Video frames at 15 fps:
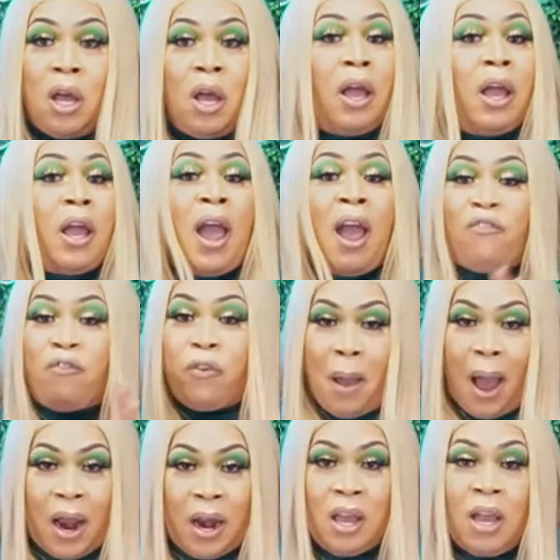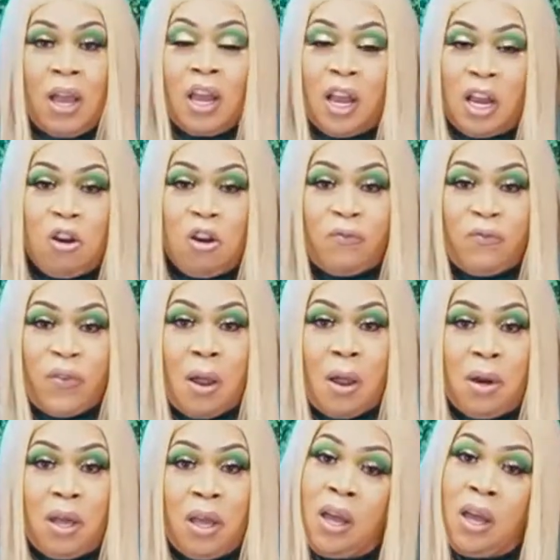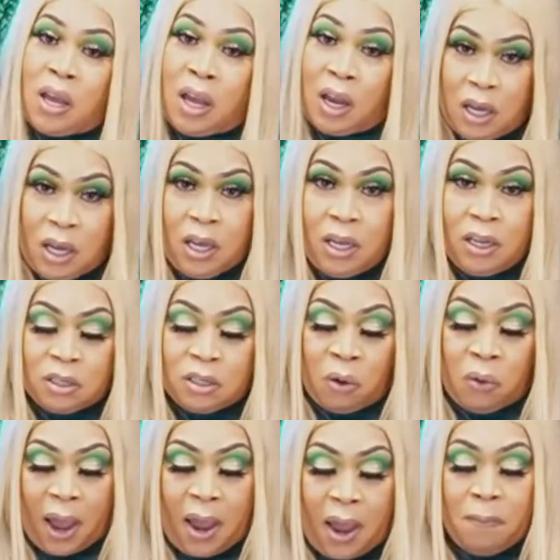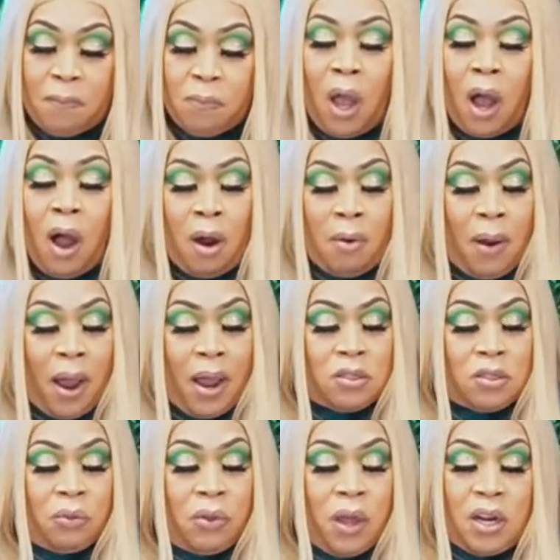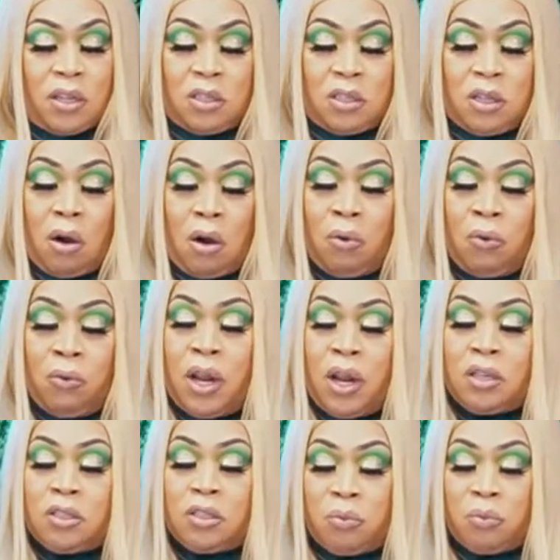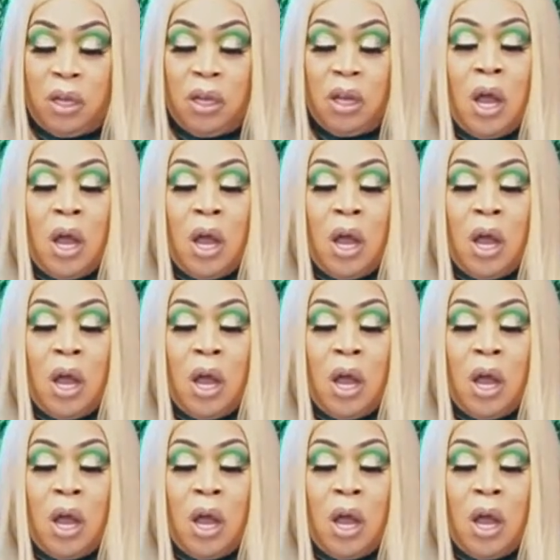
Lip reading: everybody in your family can eat. Okay? All right. So that is the goal next week.